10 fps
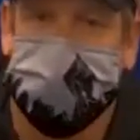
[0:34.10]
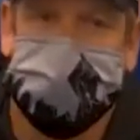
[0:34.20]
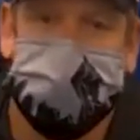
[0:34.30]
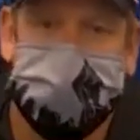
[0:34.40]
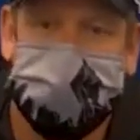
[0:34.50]

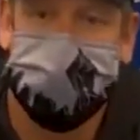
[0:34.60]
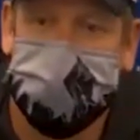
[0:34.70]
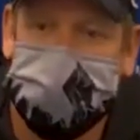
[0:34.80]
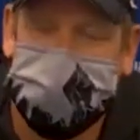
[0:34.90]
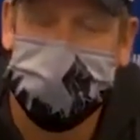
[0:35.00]

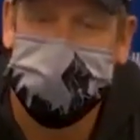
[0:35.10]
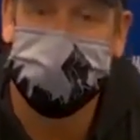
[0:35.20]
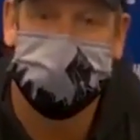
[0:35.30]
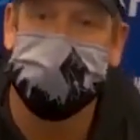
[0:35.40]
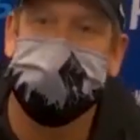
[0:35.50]
sanctuary maybe, and it
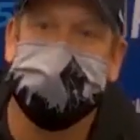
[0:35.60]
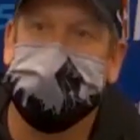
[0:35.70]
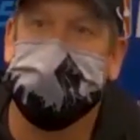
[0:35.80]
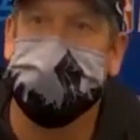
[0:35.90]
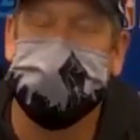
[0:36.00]
wasn't
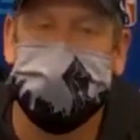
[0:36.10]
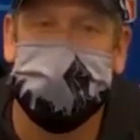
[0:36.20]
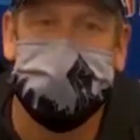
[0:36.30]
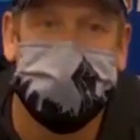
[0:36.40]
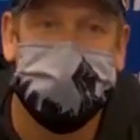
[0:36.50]
quite uh,